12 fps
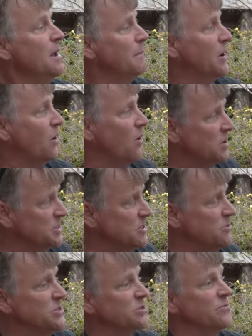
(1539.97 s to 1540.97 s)
but
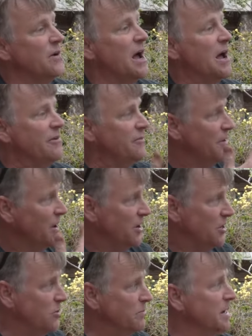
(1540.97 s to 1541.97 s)
also survive
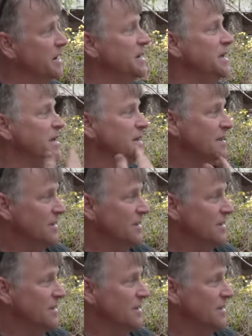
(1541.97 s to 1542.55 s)
humidity,